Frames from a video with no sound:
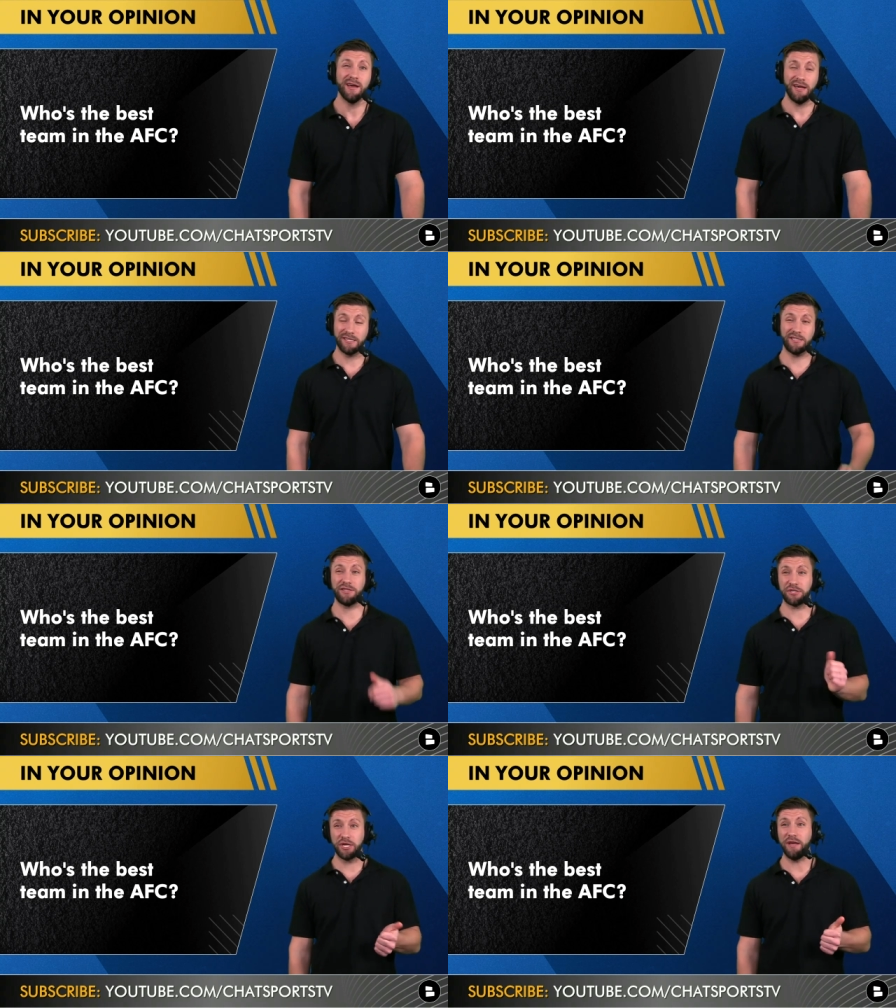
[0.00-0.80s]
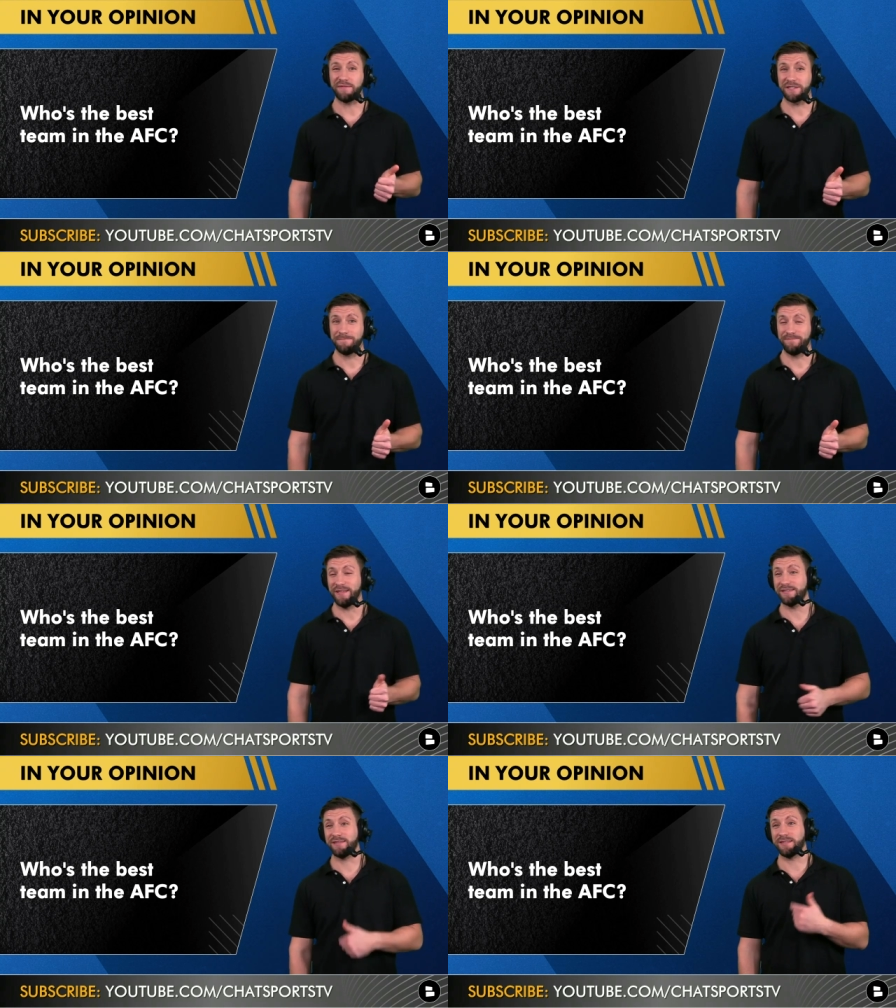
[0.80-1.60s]
Is it the Chiefs?
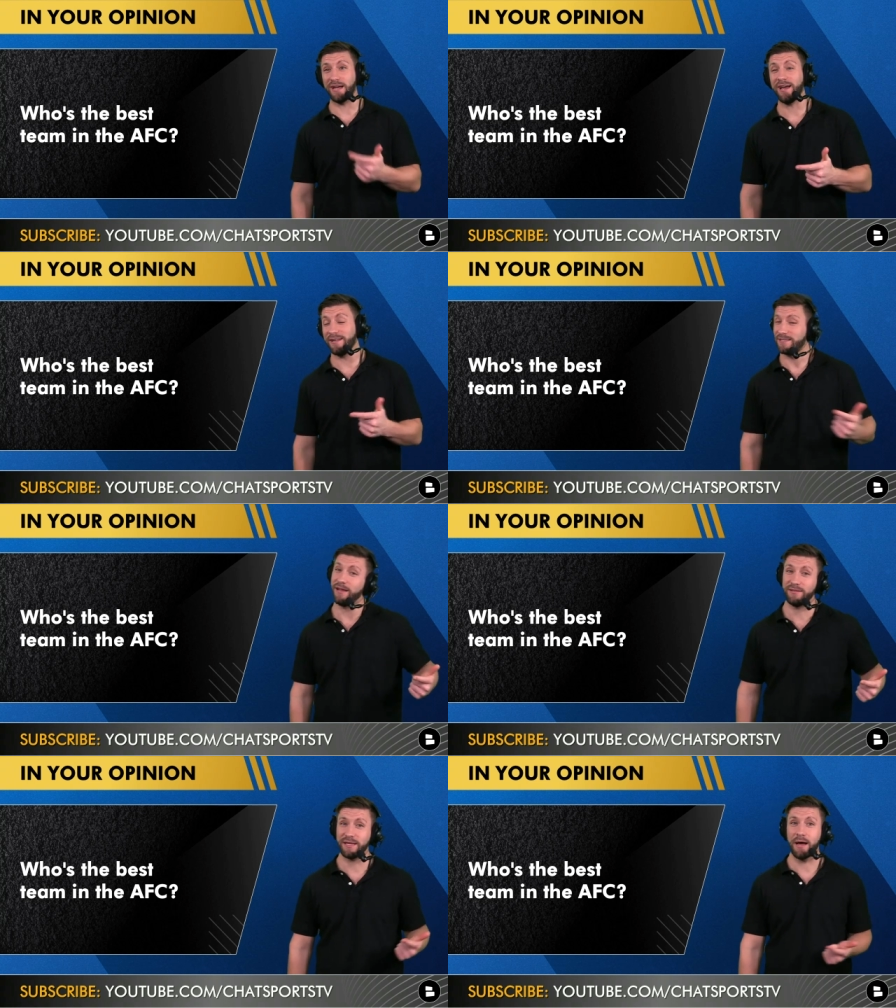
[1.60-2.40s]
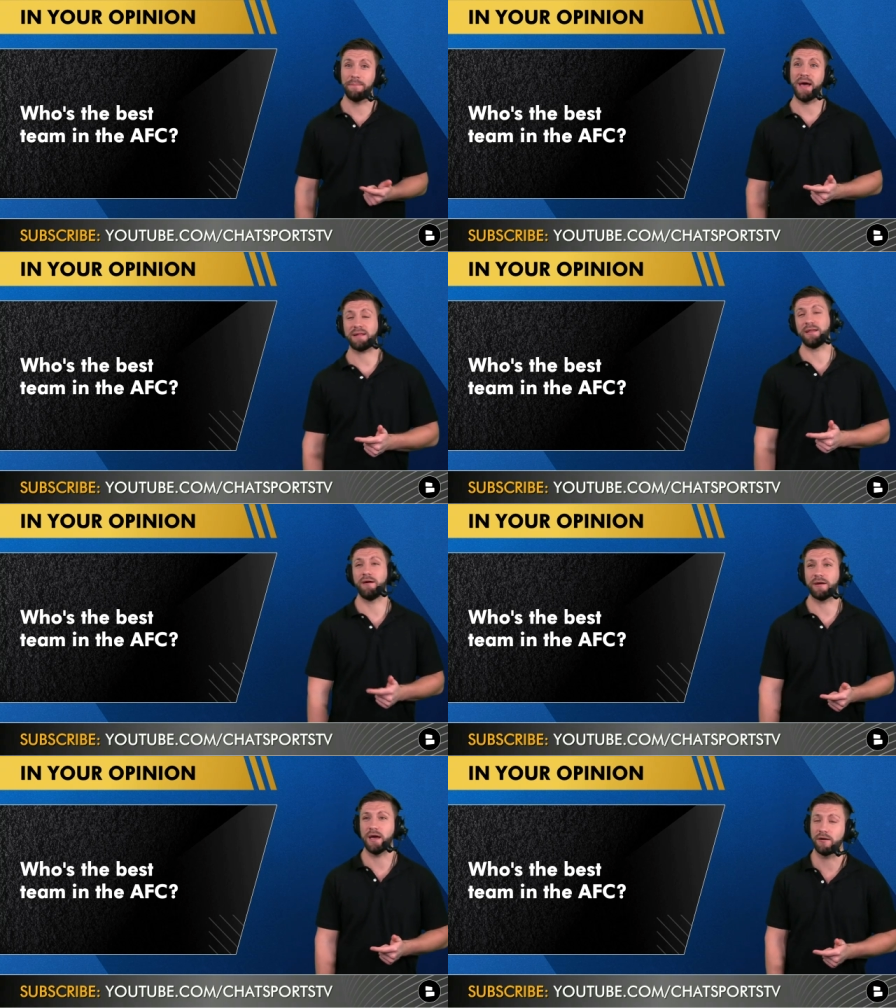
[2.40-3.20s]
Is it the Titans? Now that they got back
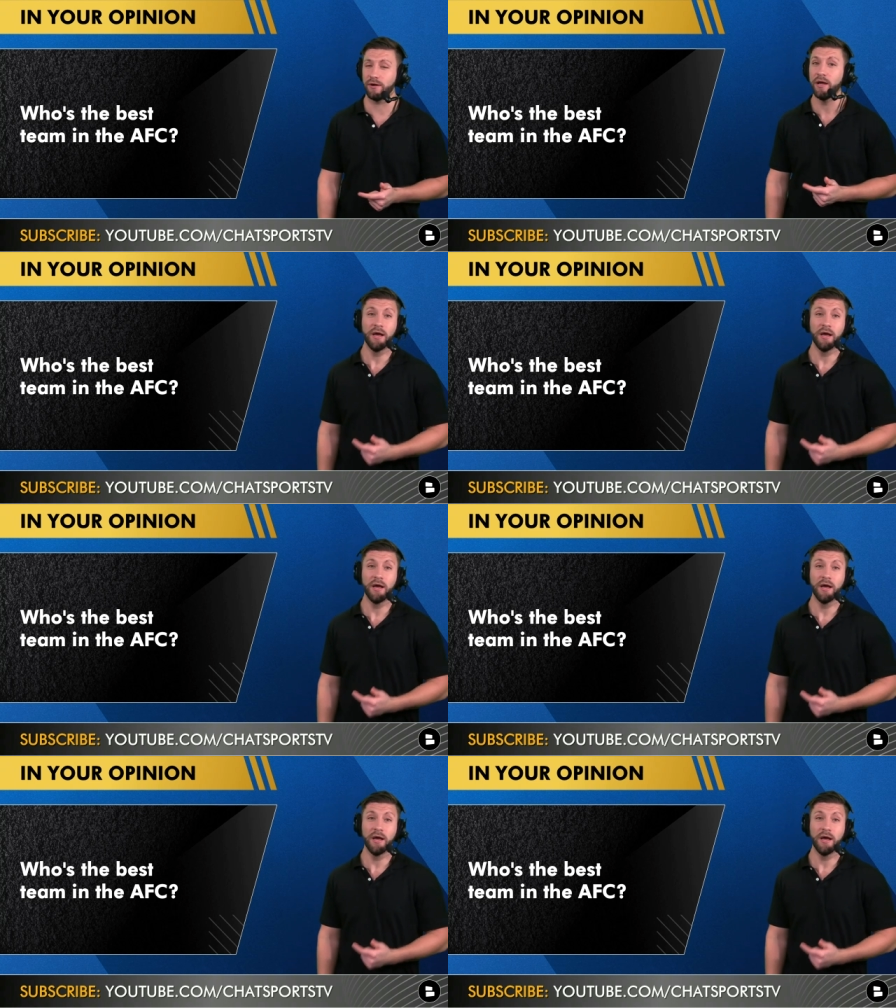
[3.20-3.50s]
Derrick Henry,